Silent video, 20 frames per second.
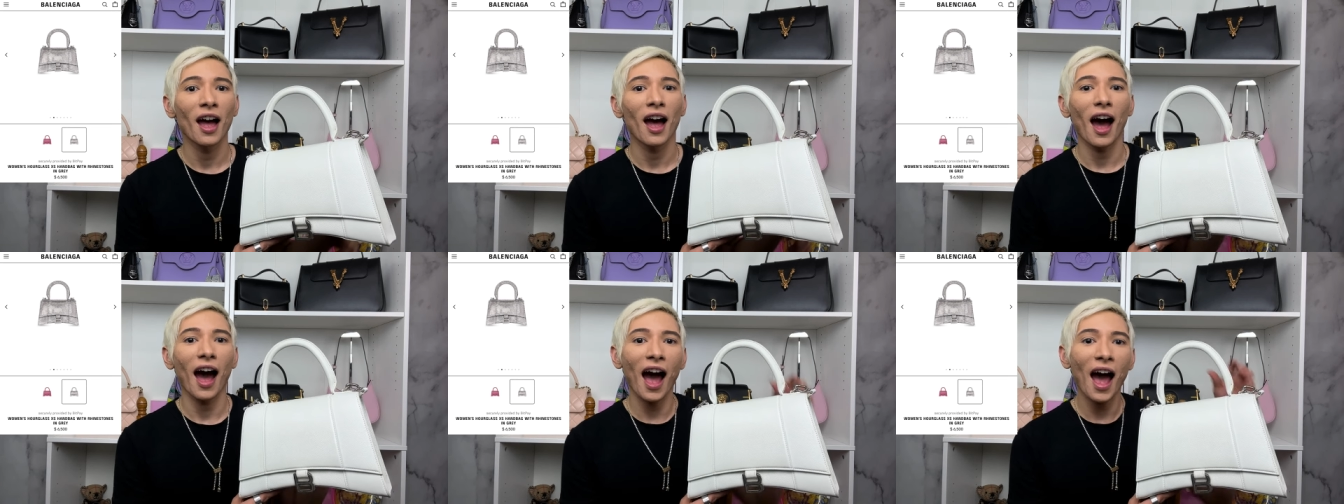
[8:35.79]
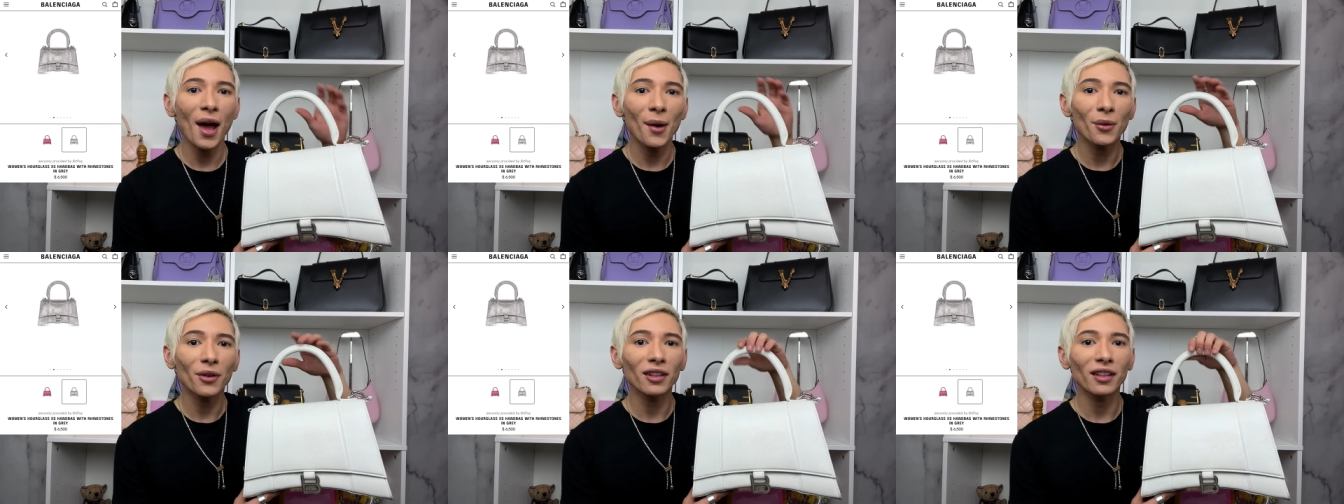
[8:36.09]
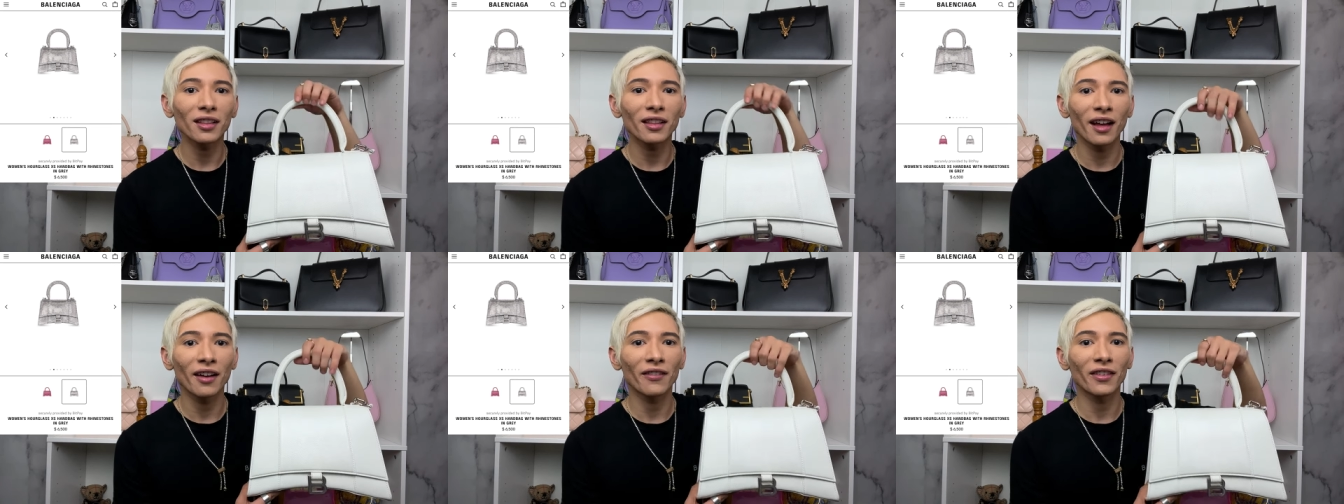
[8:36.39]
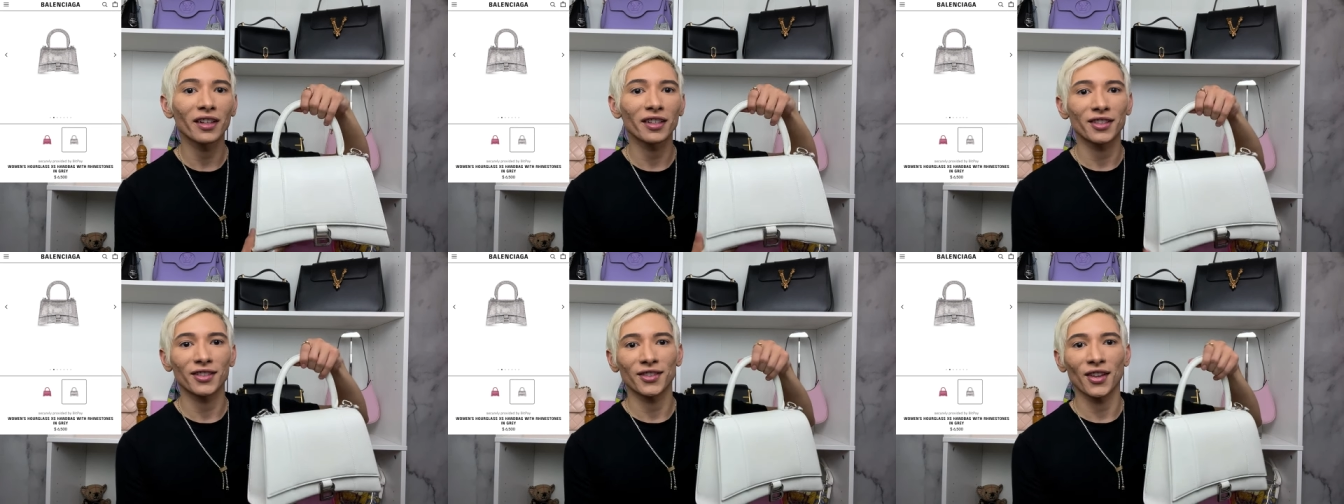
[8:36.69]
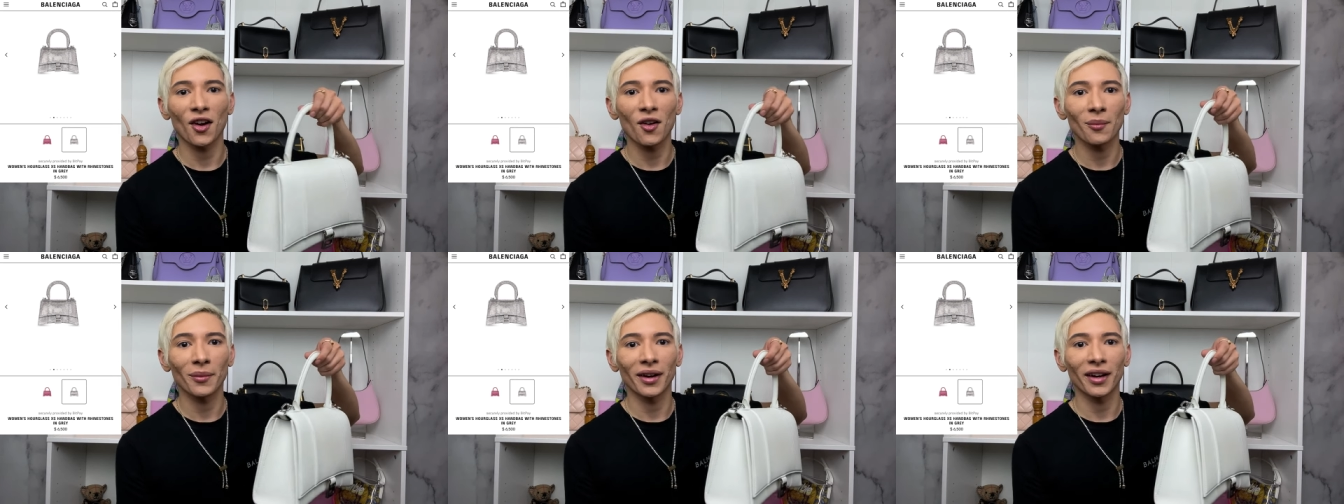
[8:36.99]
I would love it
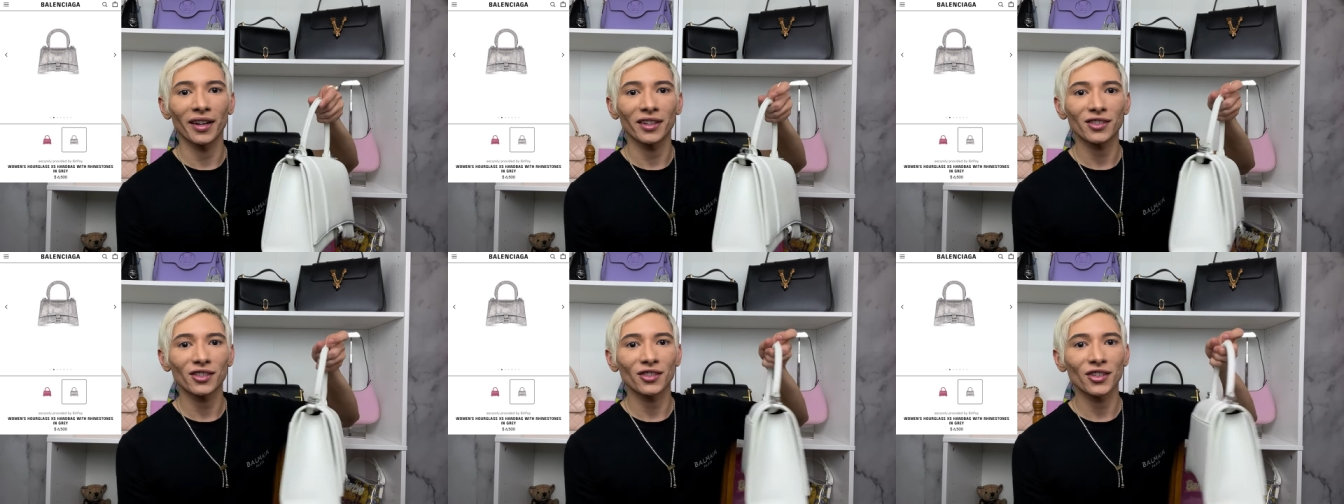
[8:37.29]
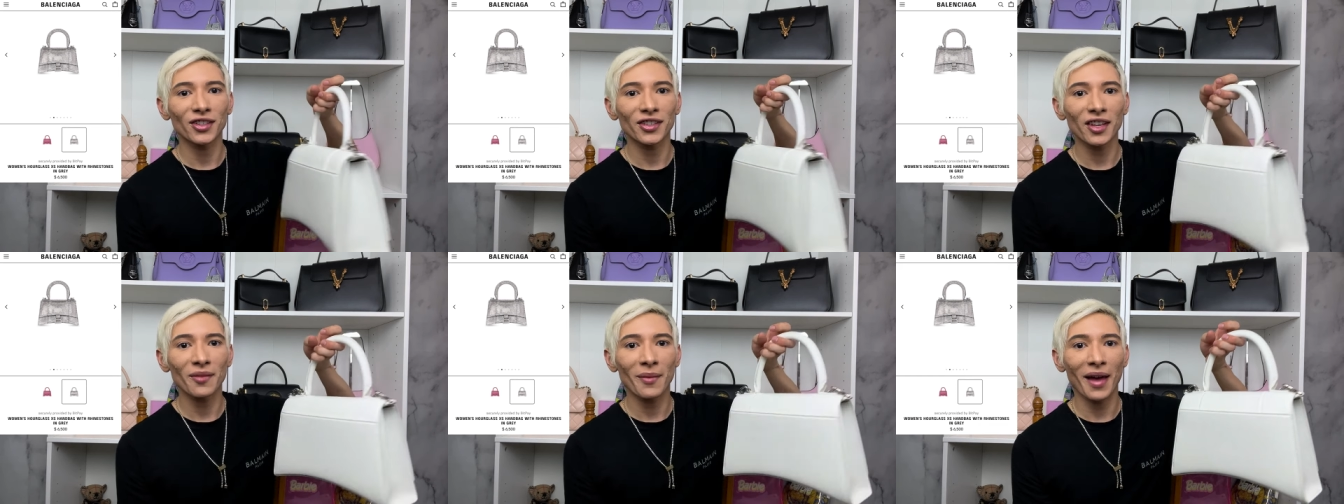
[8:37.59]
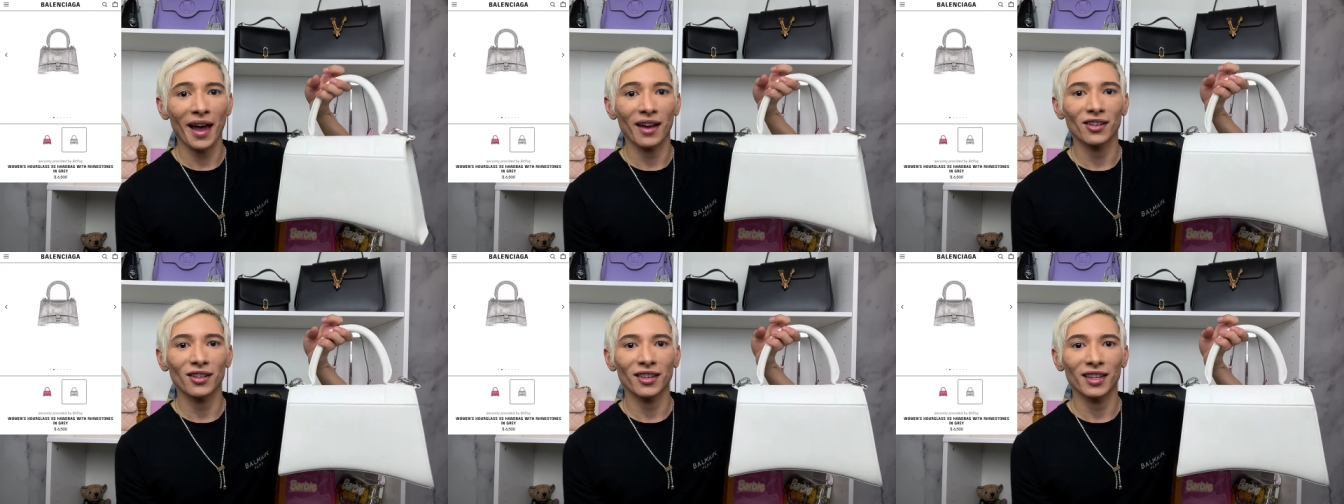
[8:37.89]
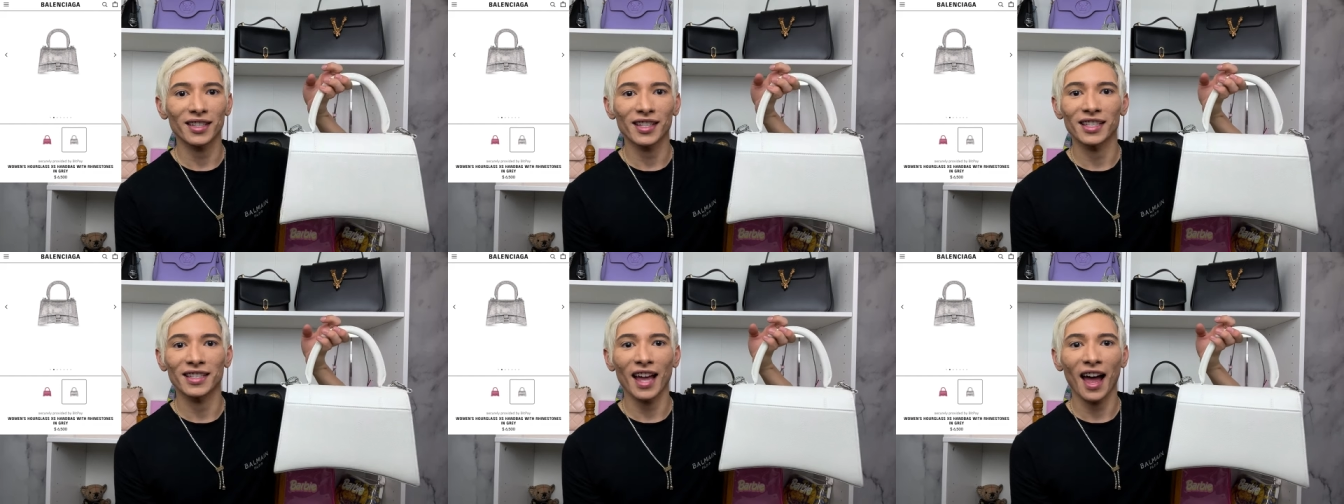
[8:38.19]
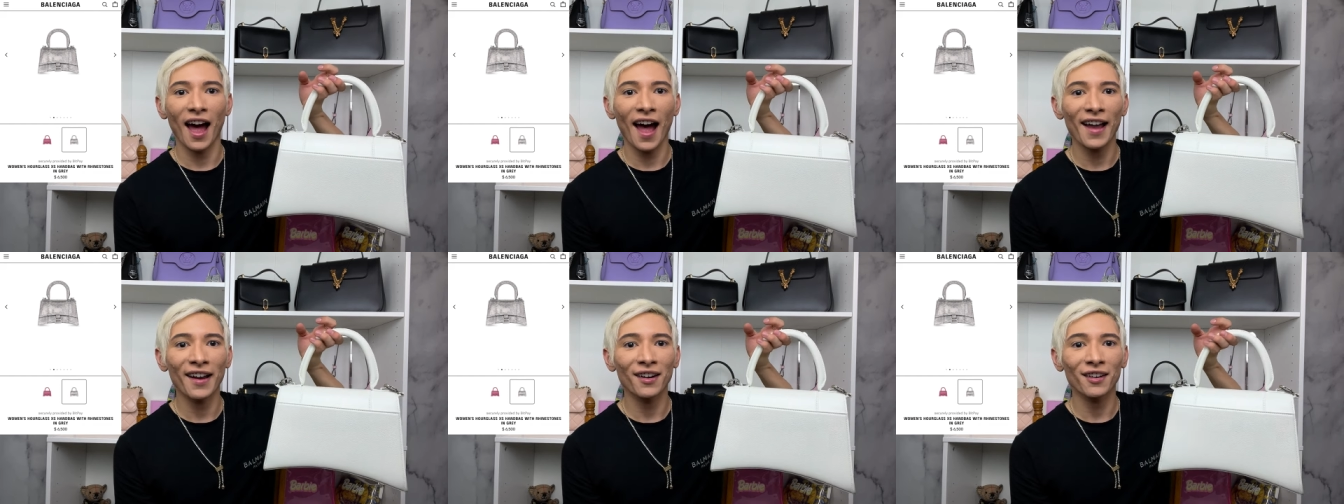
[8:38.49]
so much. Just imagine this
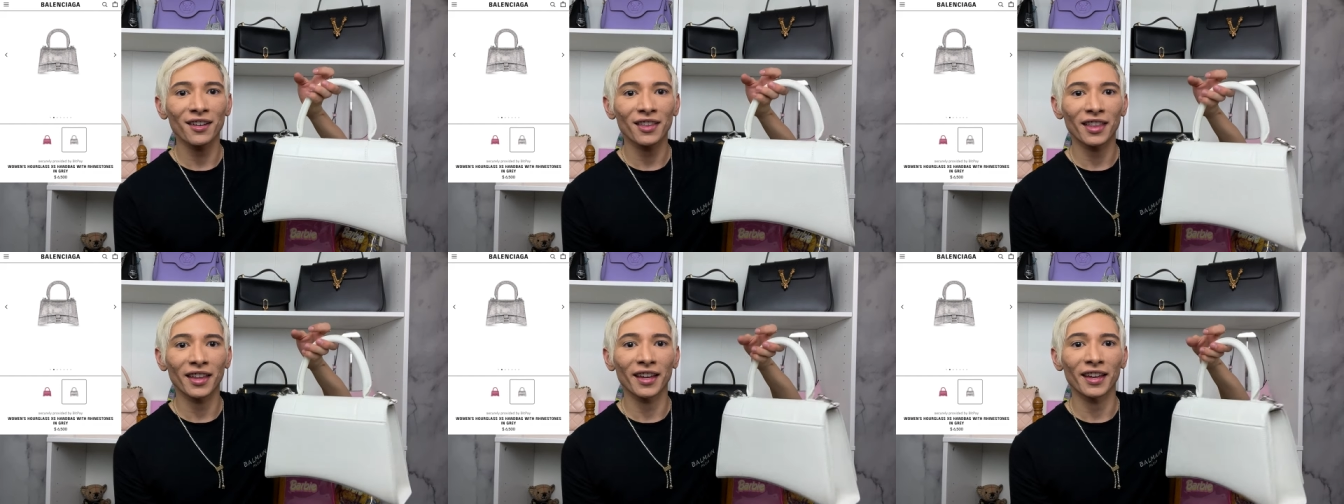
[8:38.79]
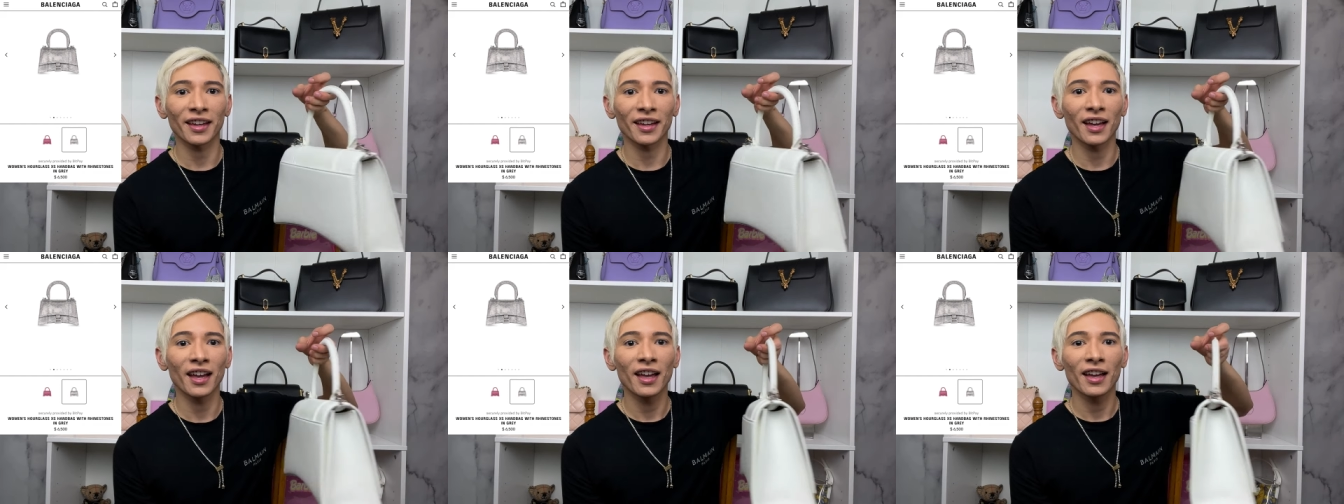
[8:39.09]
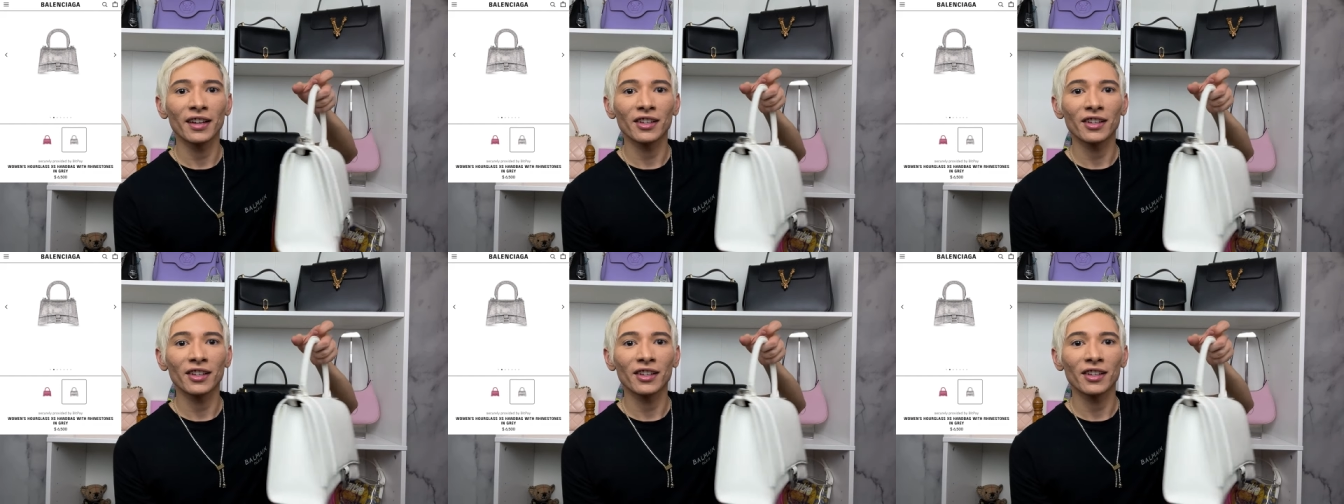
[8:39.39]
entire thing